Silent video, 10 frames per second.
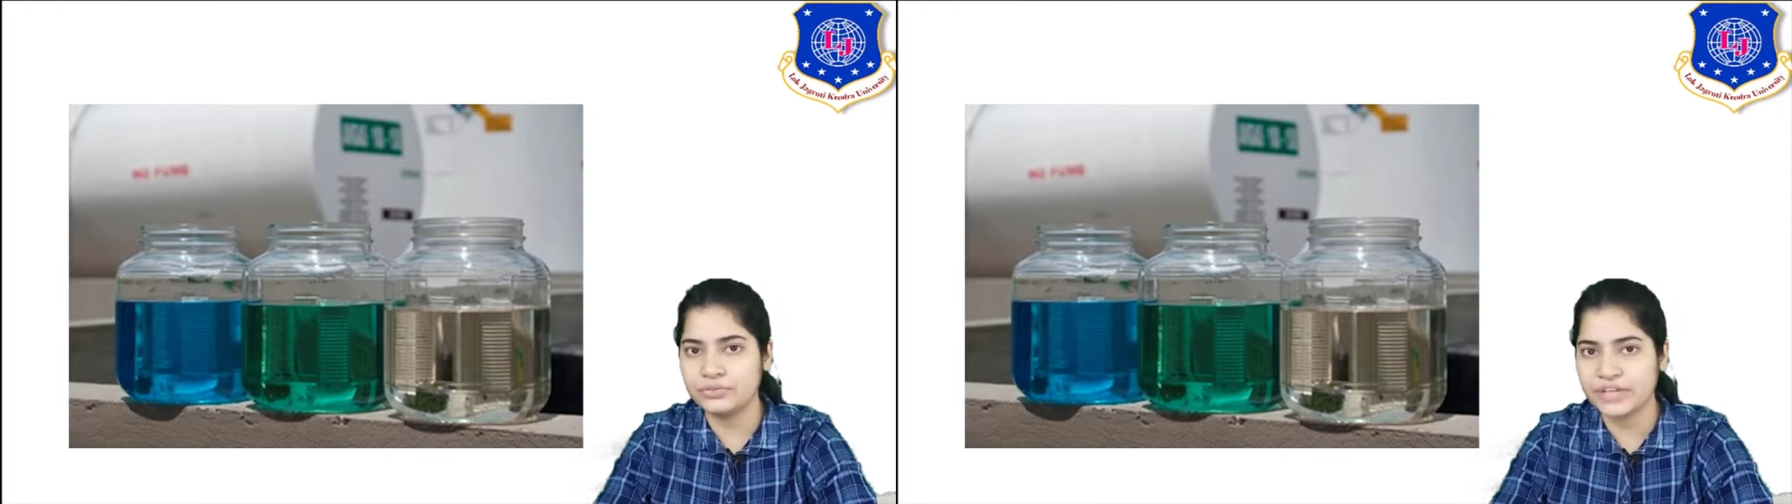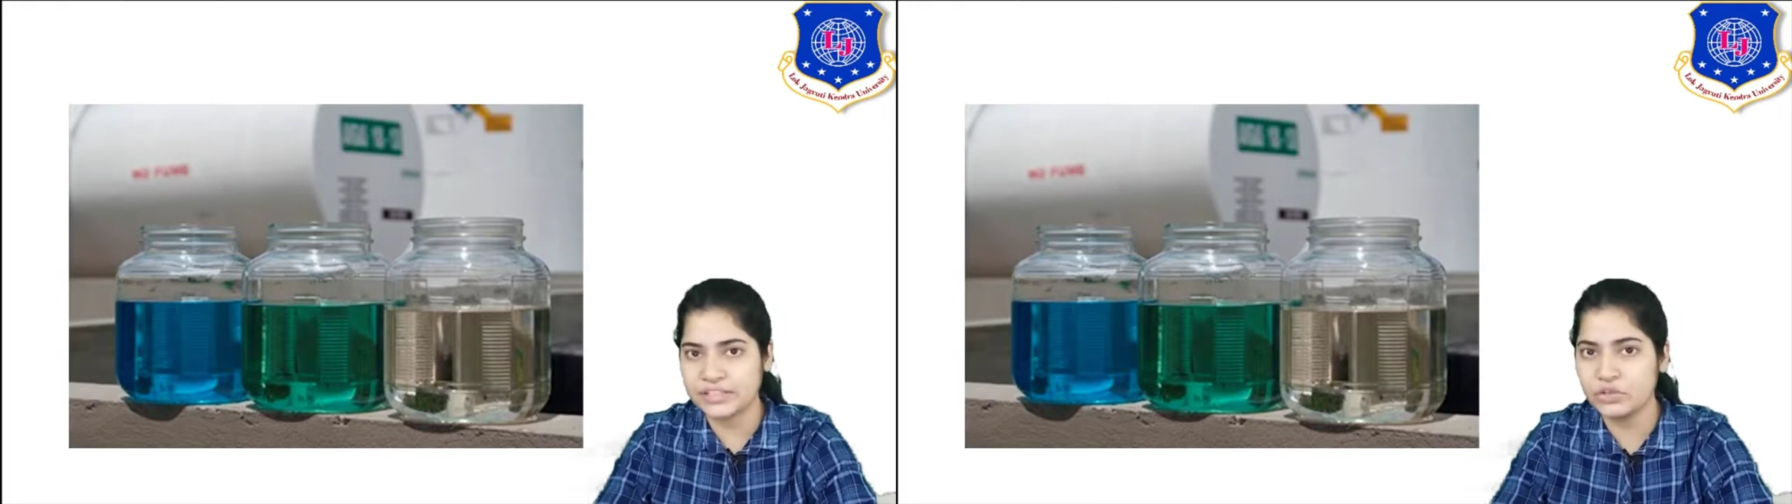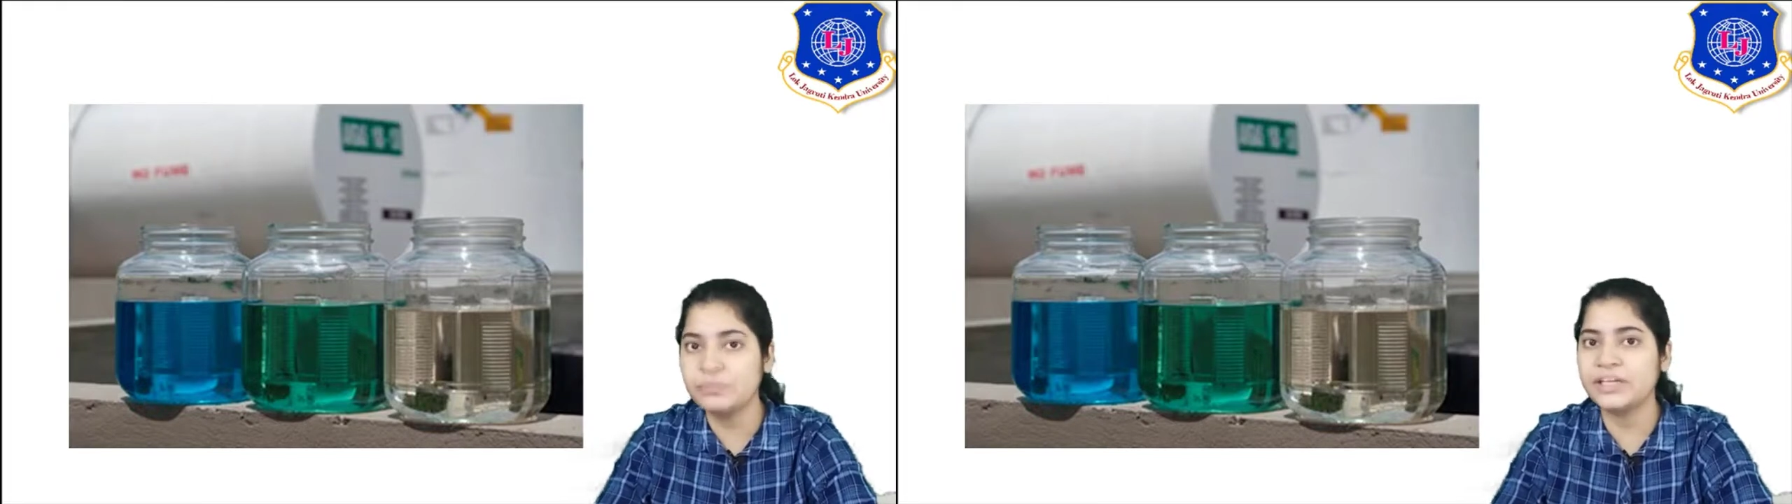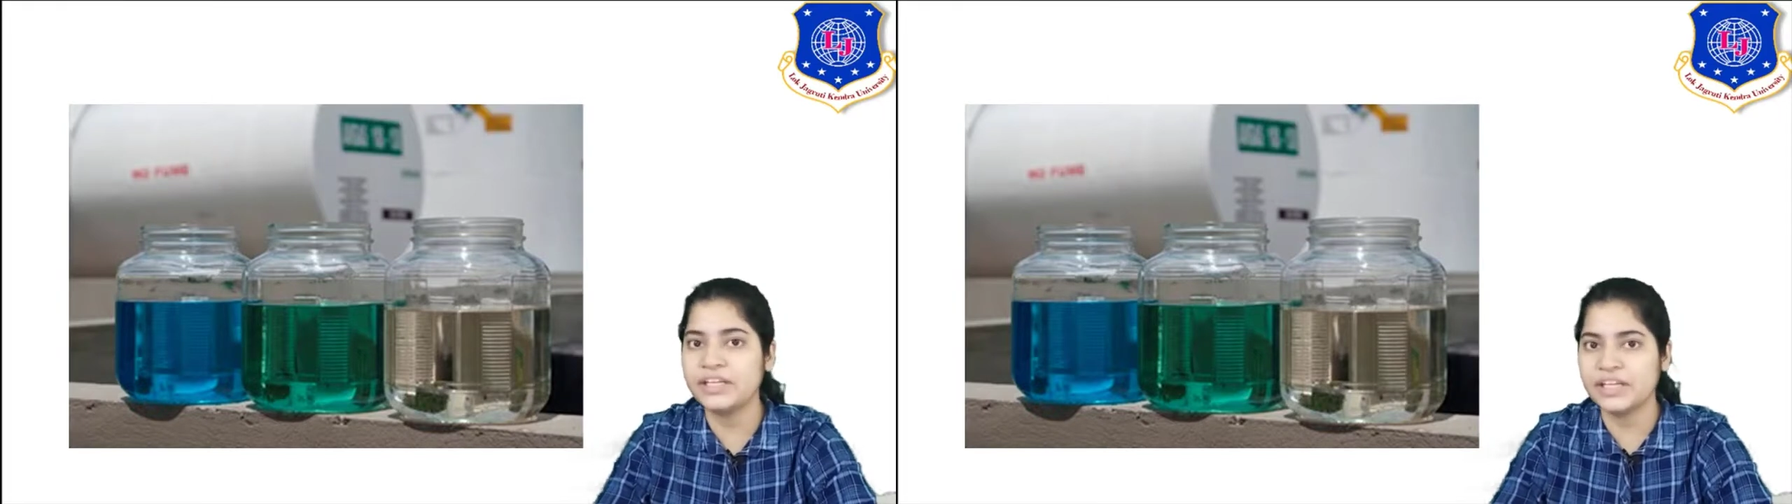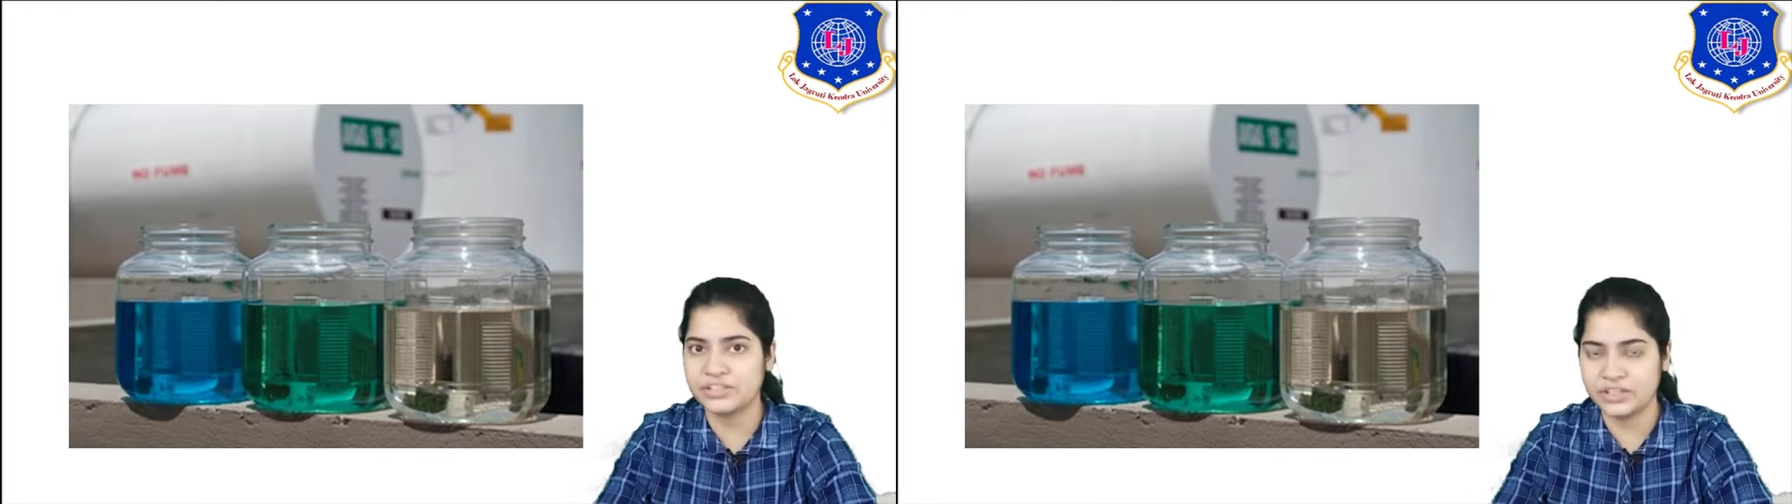as a
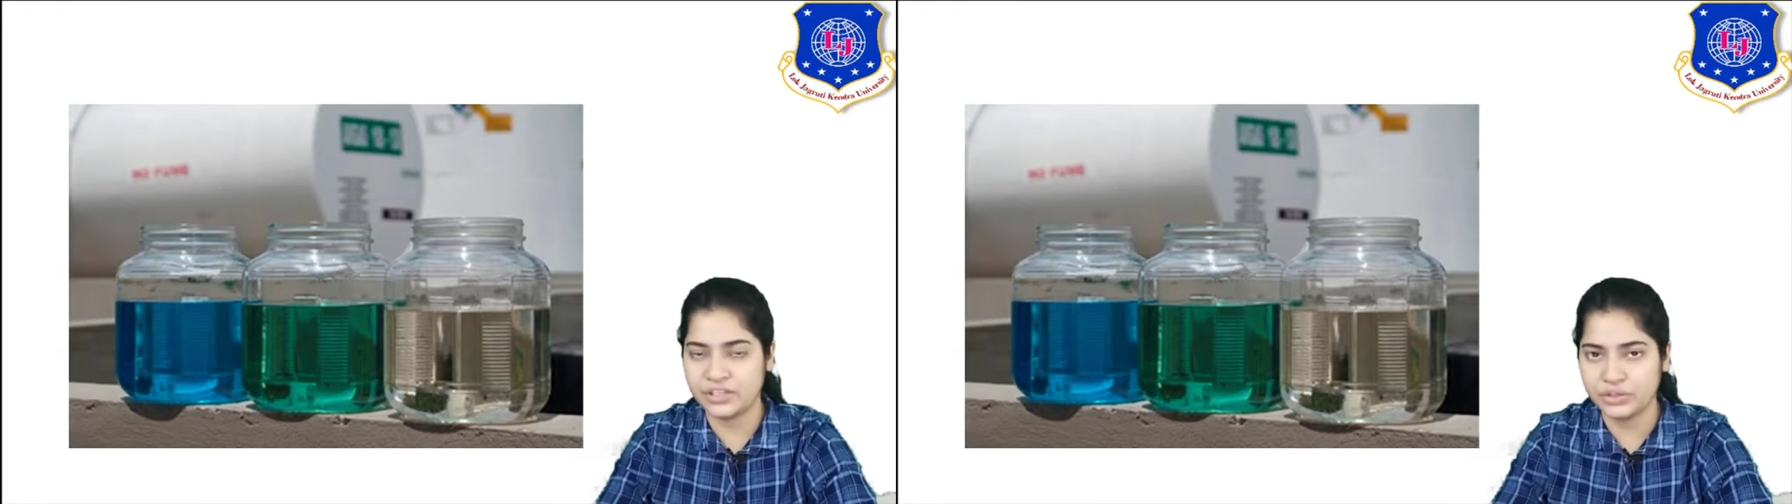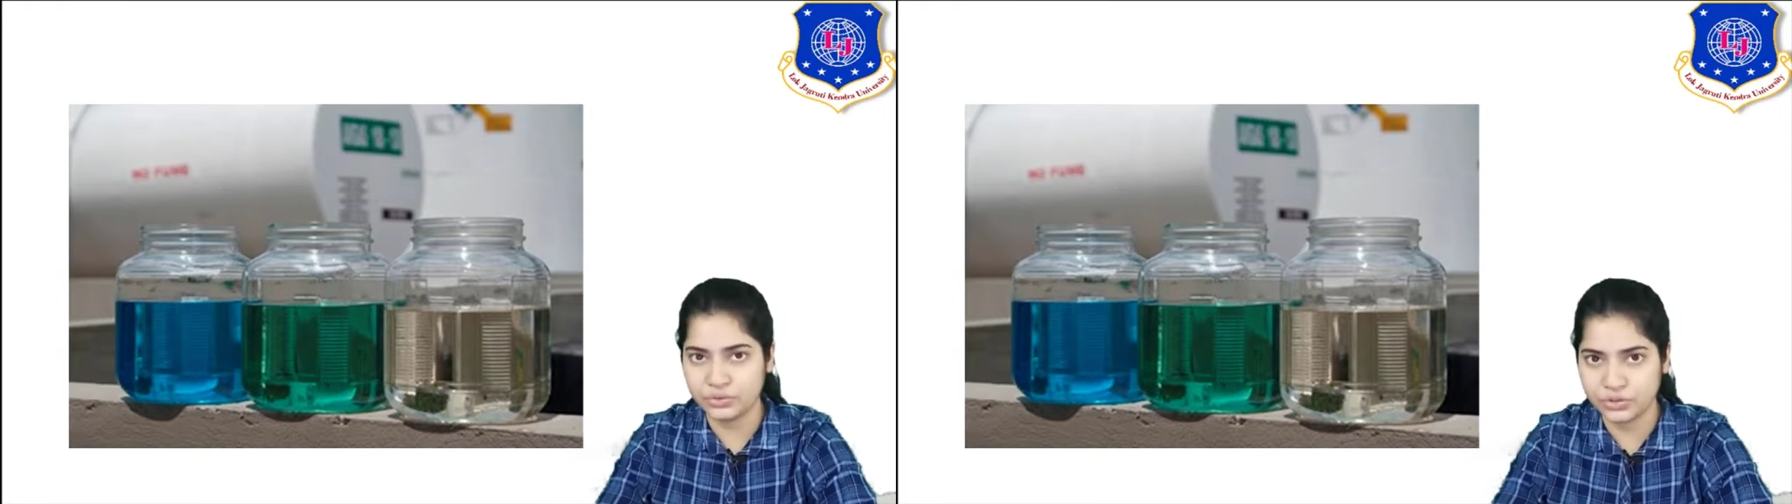lubrication into